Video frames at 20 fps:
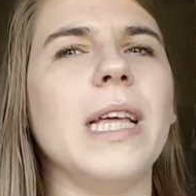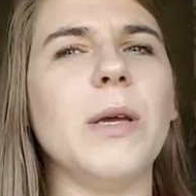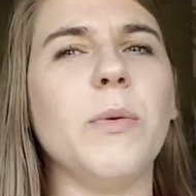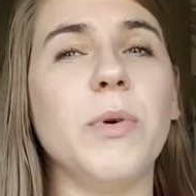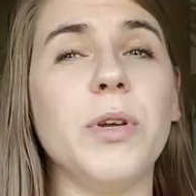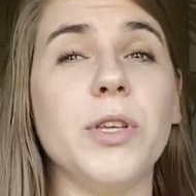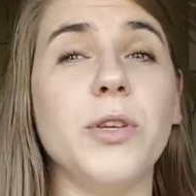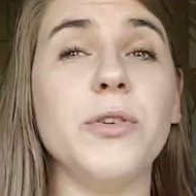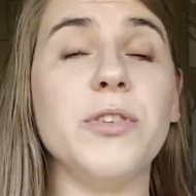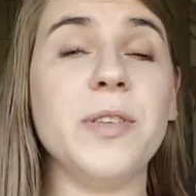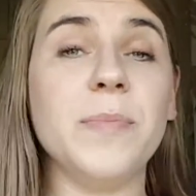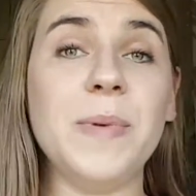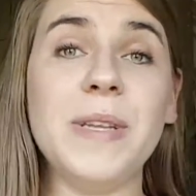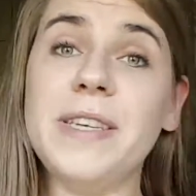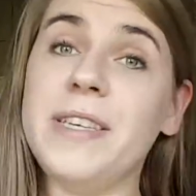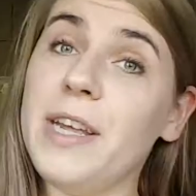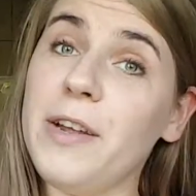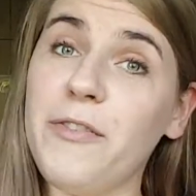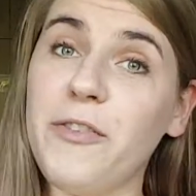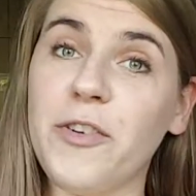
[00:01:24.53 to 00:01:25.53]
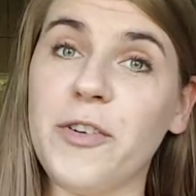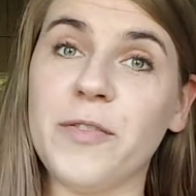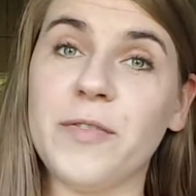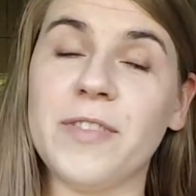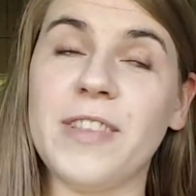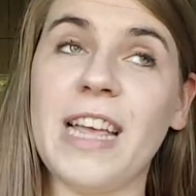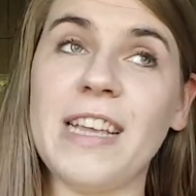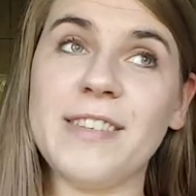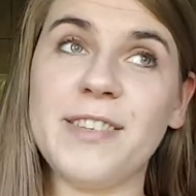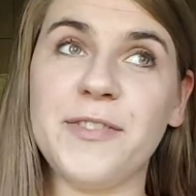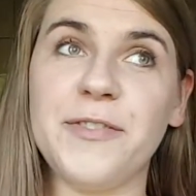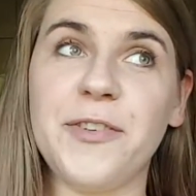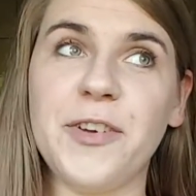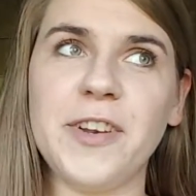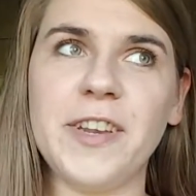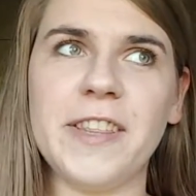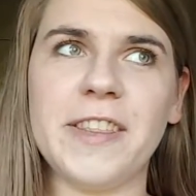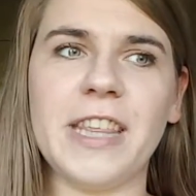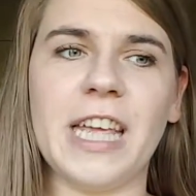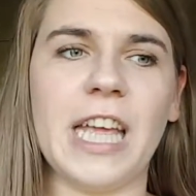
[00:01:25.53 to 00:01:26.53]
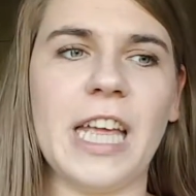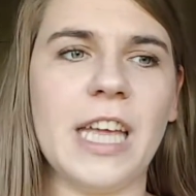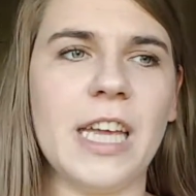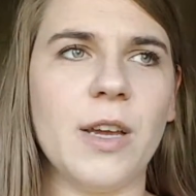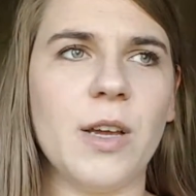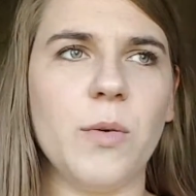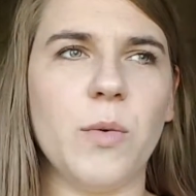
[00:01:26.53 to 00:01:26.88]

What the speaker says: what used to be different, that's the funny thing.